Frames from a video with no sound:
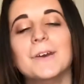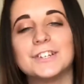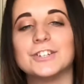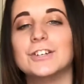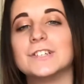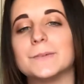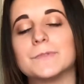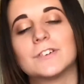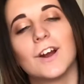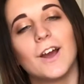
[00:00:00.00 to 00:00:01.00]
Make sure you
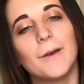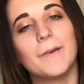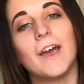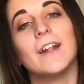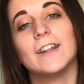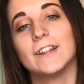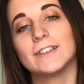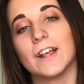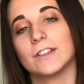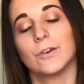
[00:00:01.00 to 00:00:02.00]
subscribe and
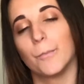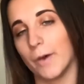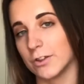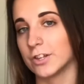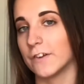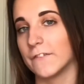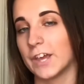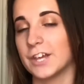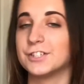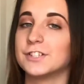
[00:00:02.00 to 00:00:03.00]
hit that little bell
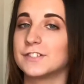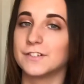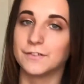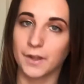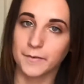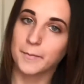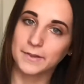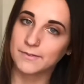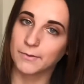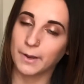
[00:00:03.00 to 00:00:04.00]
notification so you never
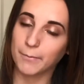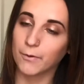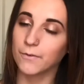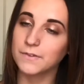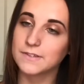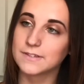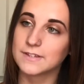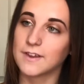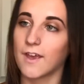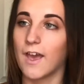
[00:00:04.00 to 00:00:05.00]
miss when I
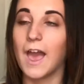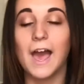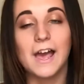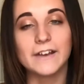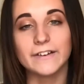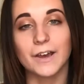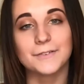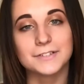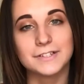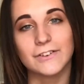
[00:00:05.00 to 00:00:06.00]
post. And I
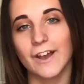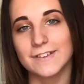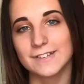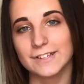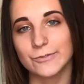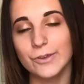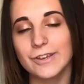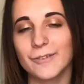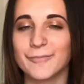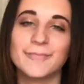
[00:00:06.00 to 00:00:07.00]
will see you guys next week.
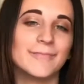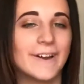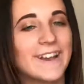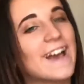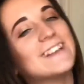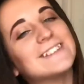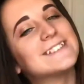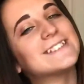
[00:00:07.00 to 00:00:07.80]
Bye guys.